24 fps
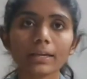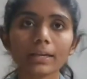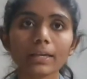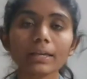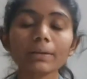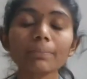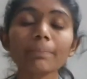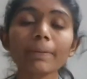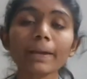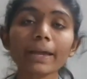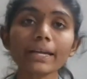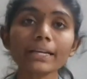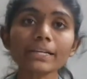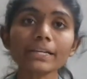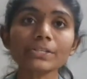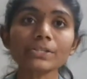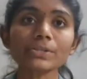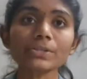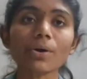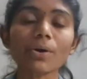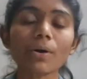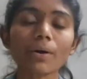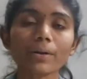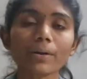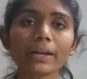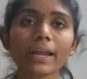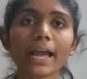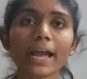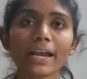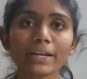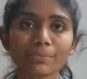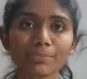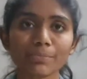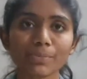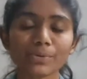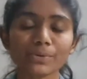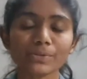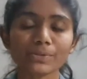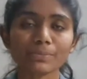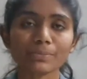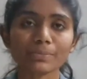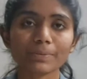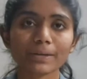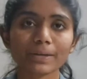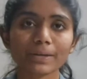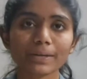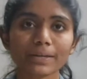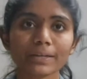Effects on
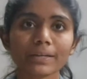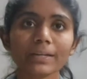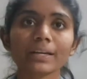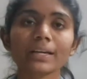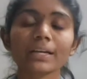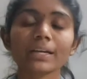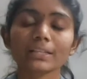atmosphere.